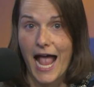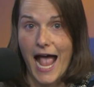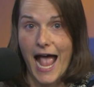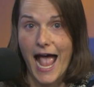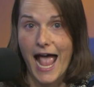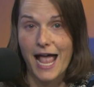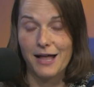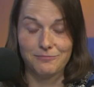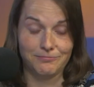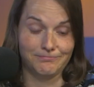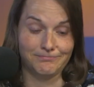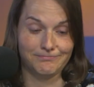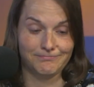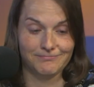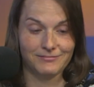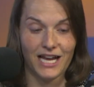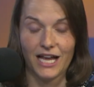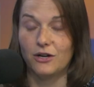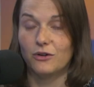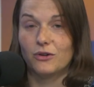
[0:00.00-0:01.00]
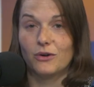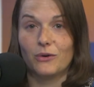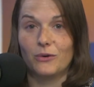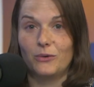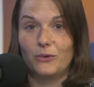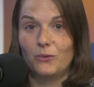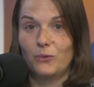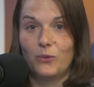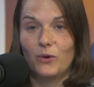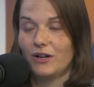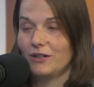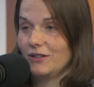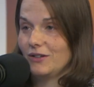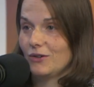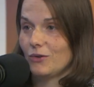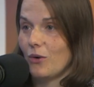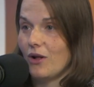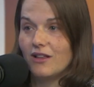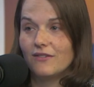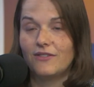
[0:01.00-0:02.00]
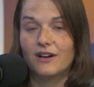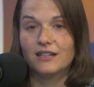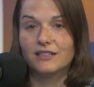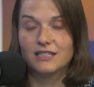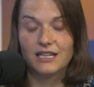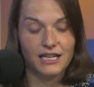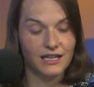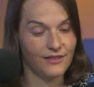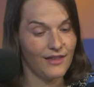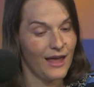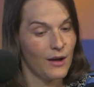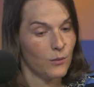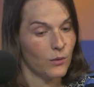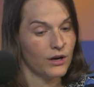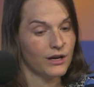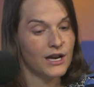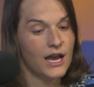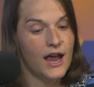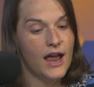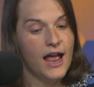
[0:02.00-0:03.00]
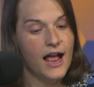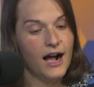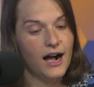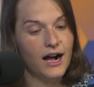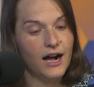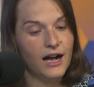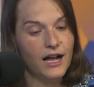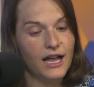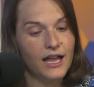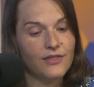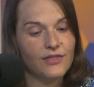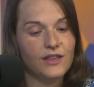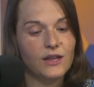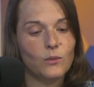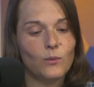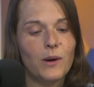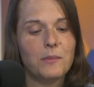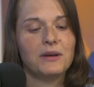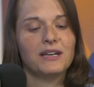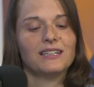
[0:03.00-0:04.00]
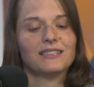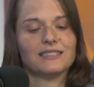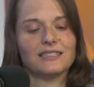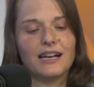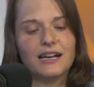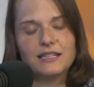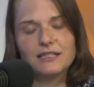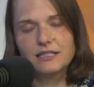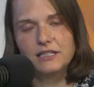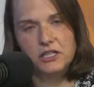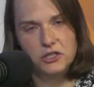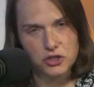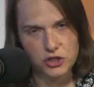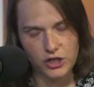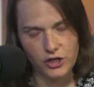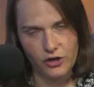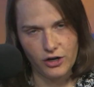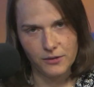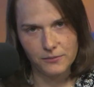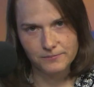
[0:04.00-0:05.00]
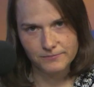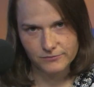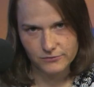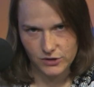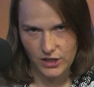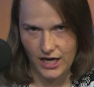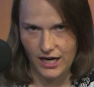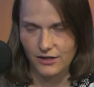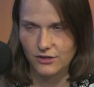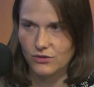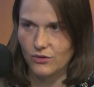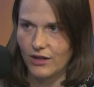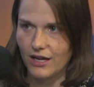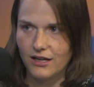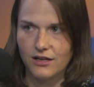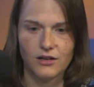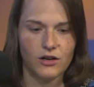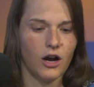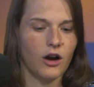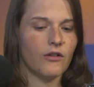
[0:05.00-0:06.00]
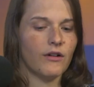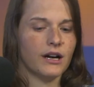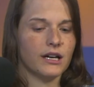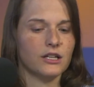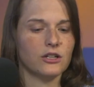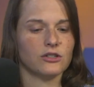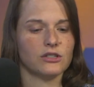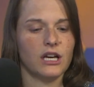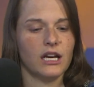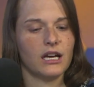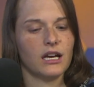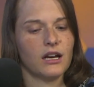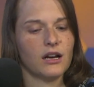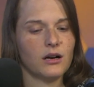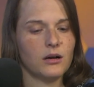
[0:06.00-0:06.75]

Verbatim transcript: I, don't know what qualifies to get in that one. Uh, and the women in science and engineering. Okay, so that already you're taking